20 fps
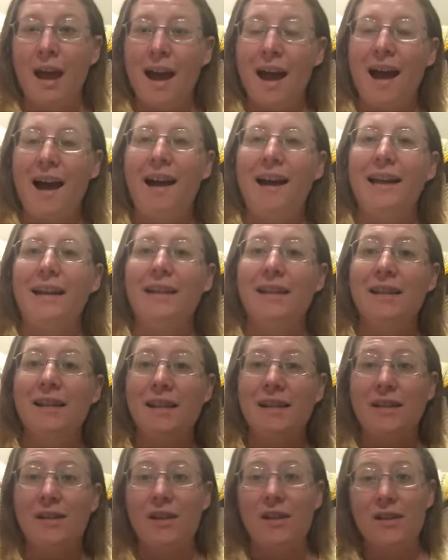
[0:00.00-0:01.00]
Hi, this
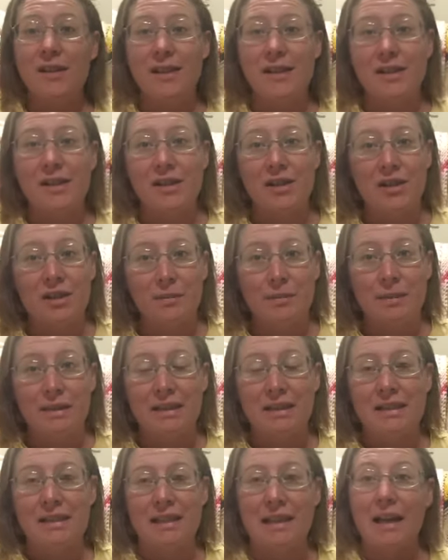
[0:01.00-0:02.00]
is Aussie Stitcher
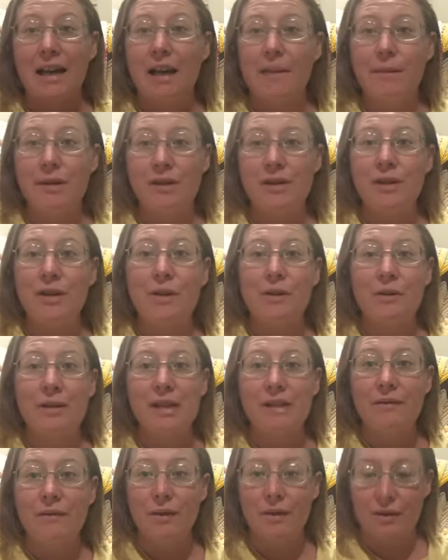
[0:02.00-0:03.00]
Belinda coming to you on this
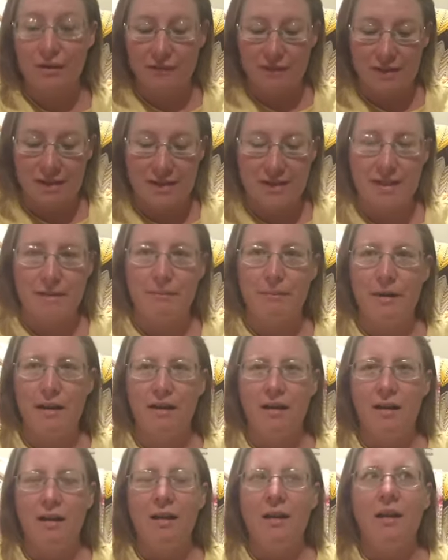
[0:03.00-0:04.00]
4th of December
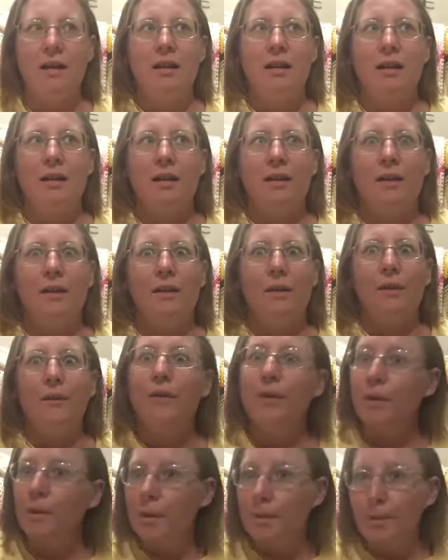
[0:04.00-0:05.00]

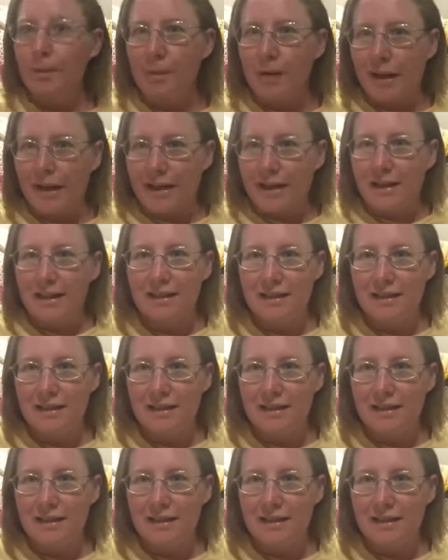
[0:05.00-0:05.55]
for a Wip Parade.